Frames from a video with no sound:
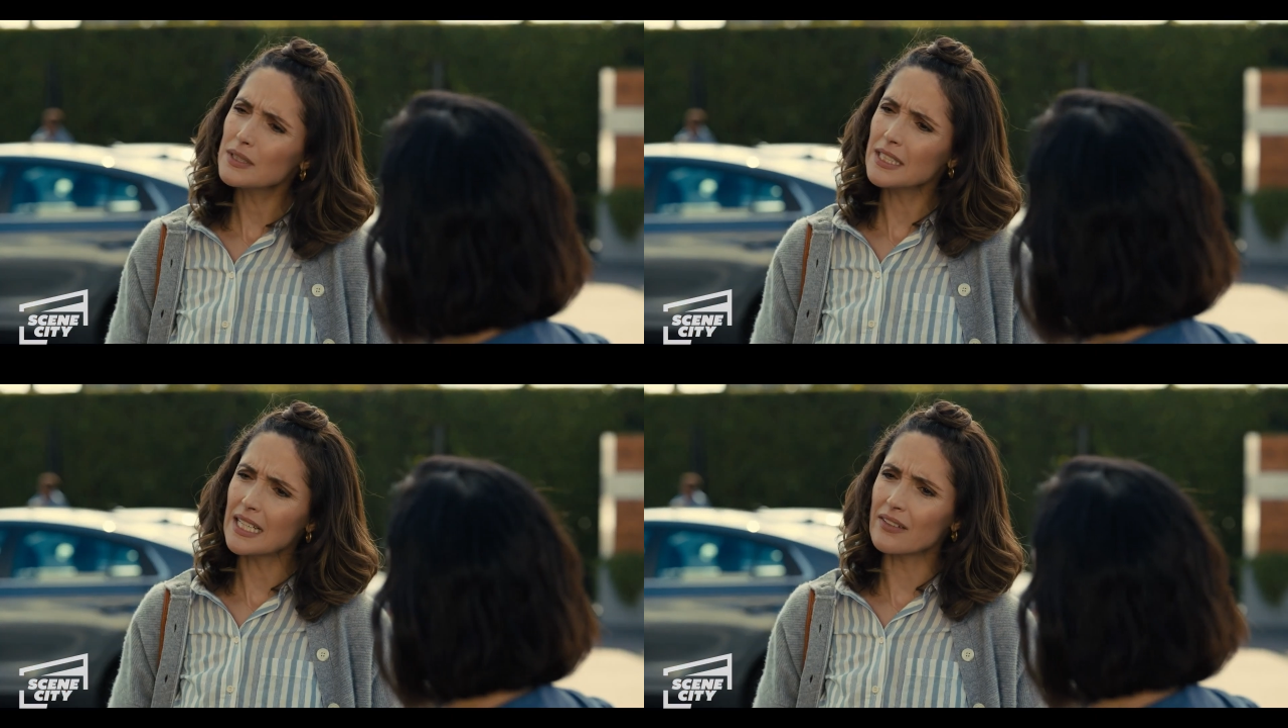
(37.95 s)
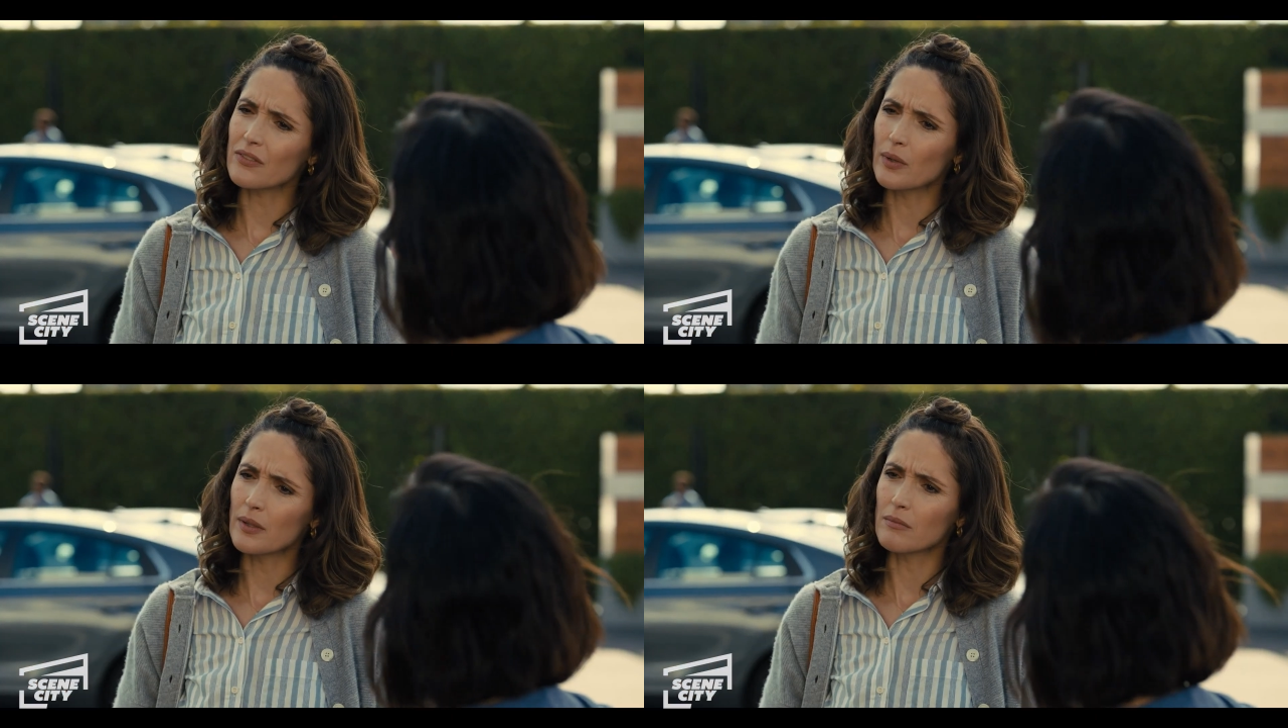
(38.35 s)

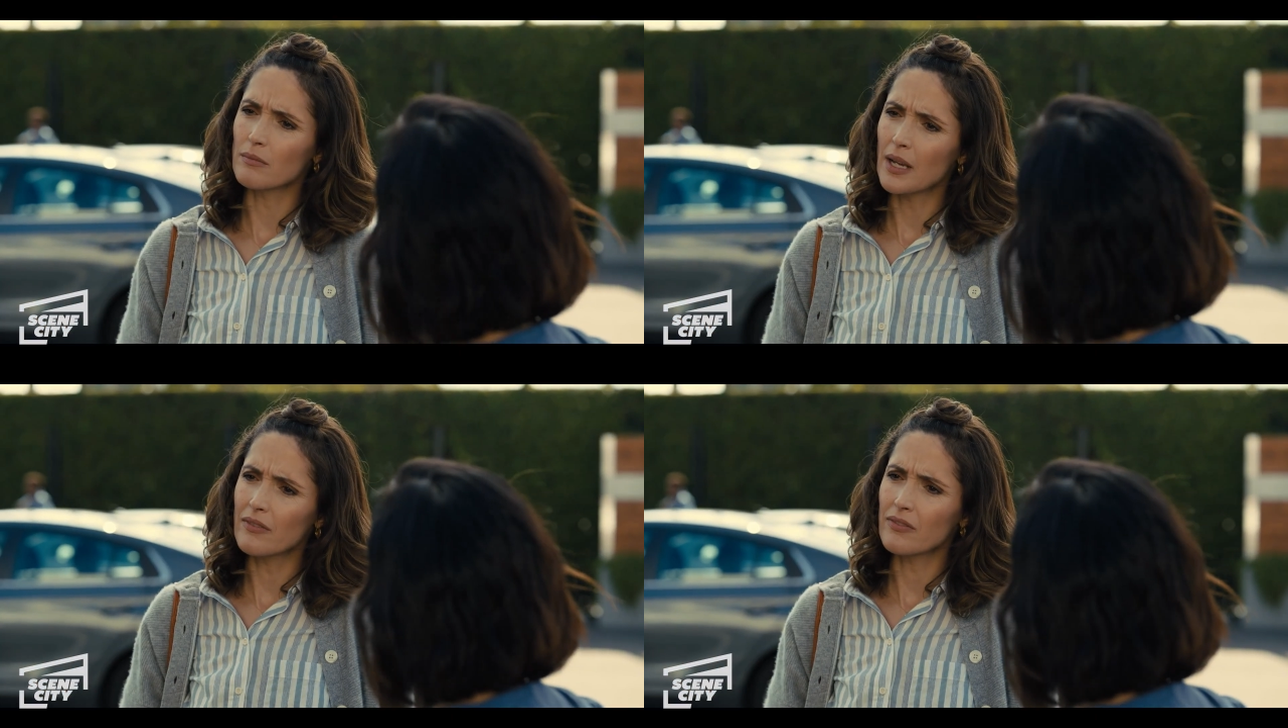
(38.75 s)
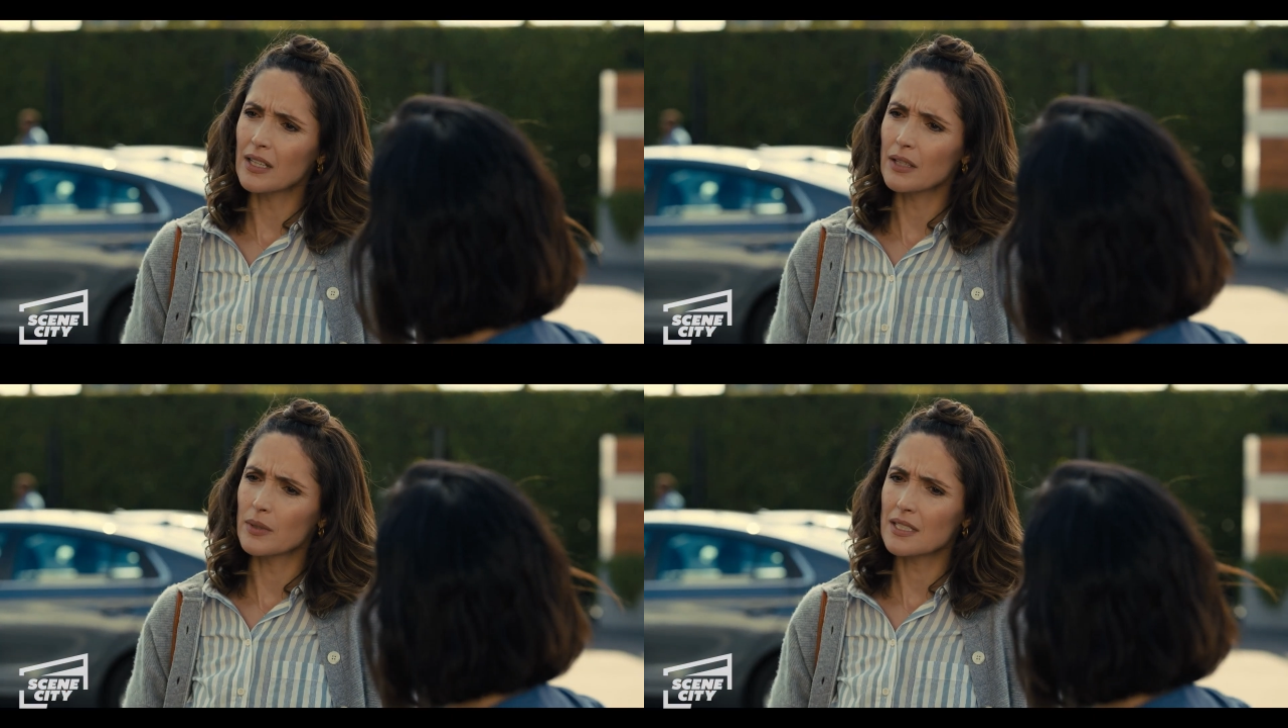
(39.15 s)
relieved when May
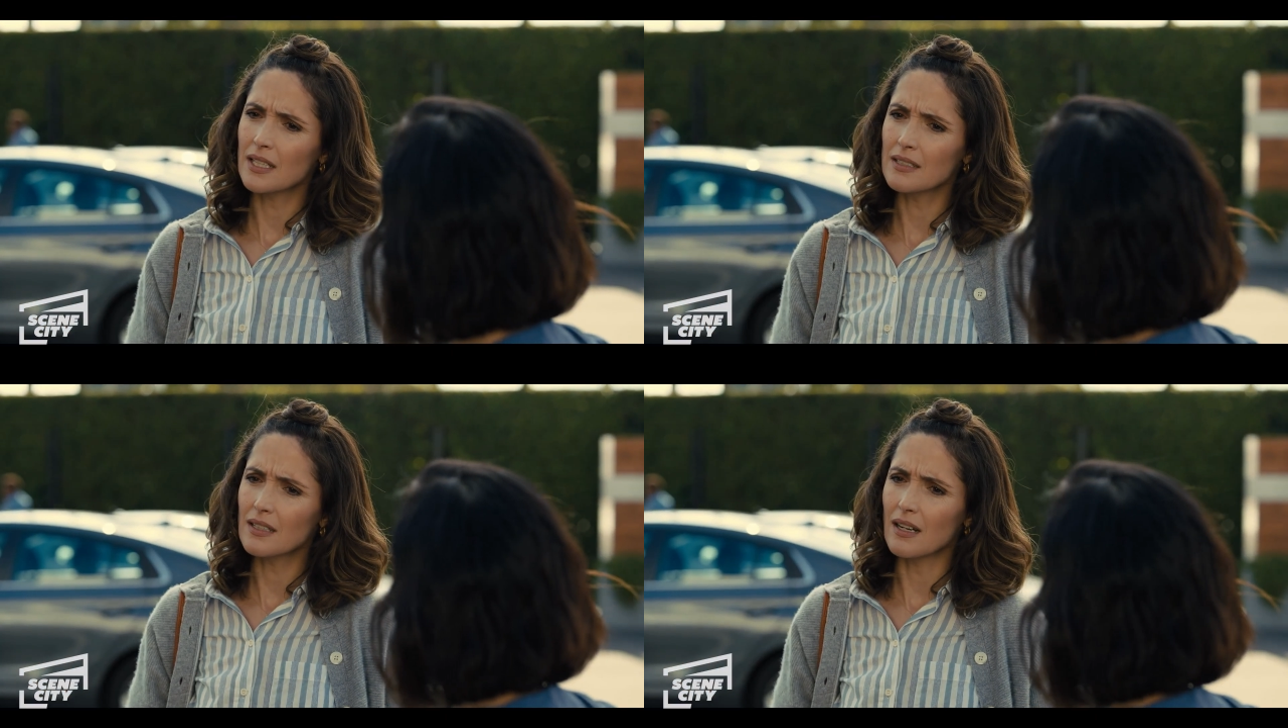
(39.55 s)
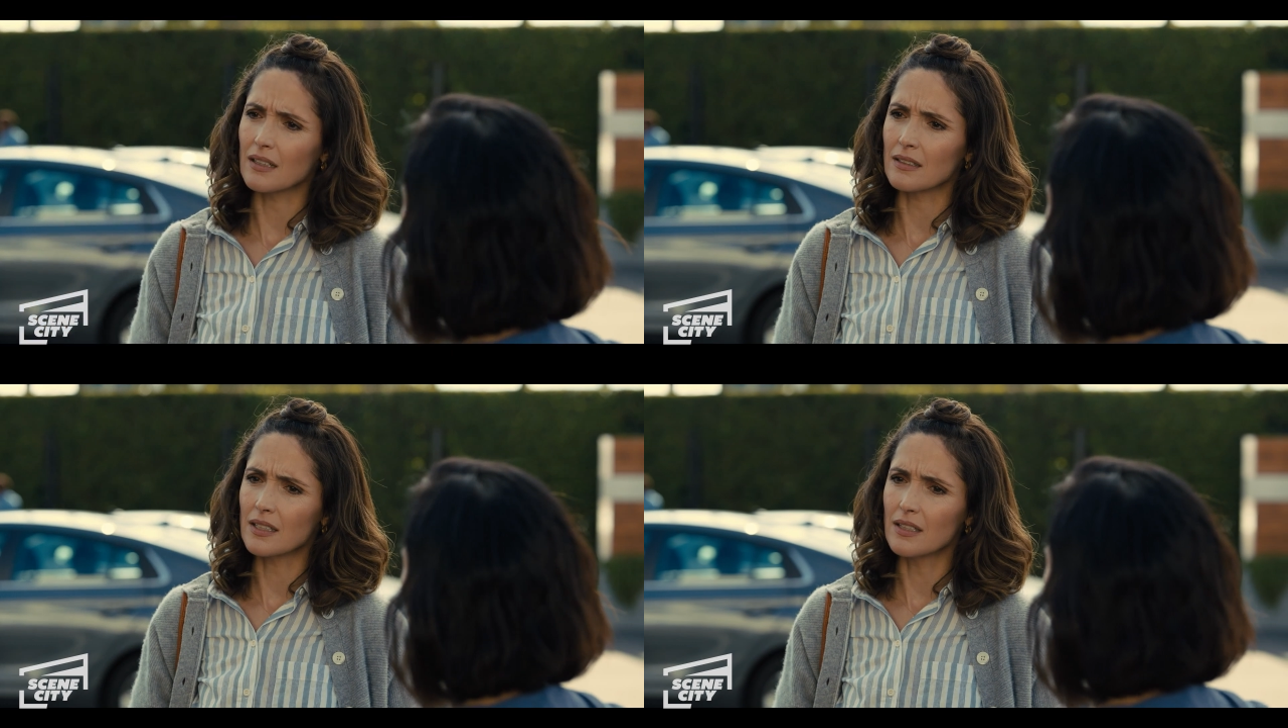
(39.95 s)
finally went to
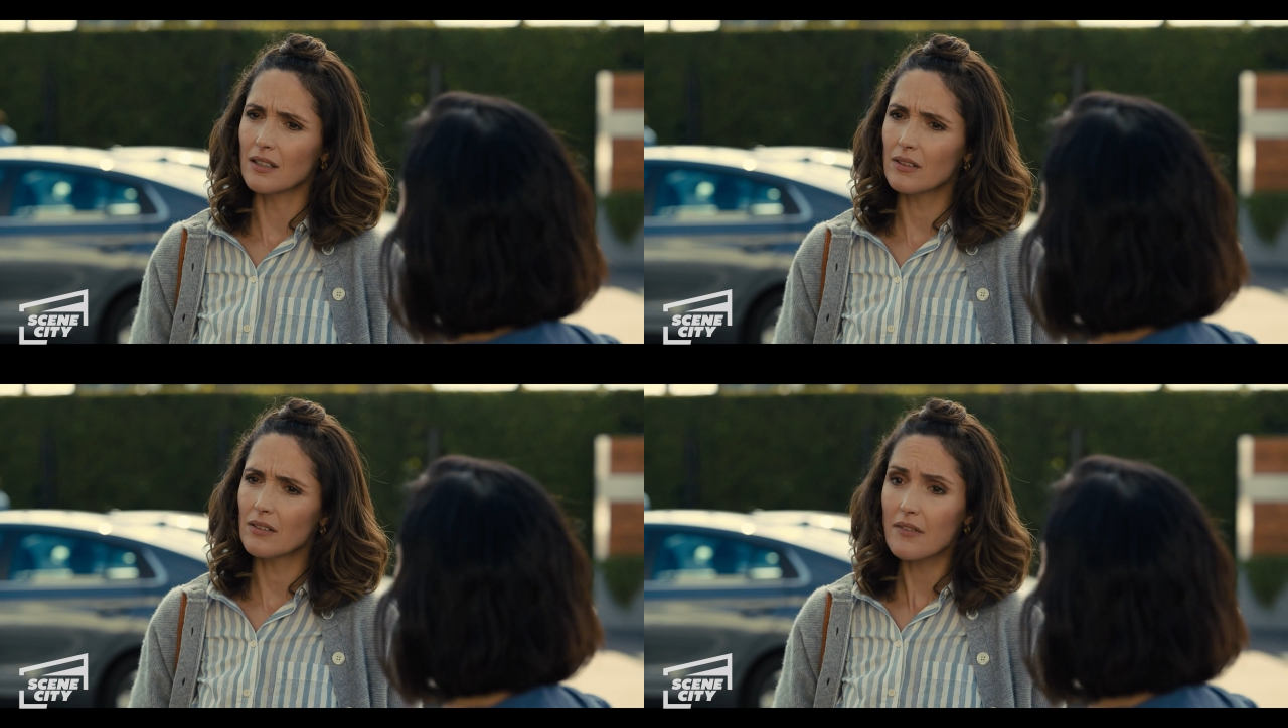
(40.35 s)
kindergarten, you know?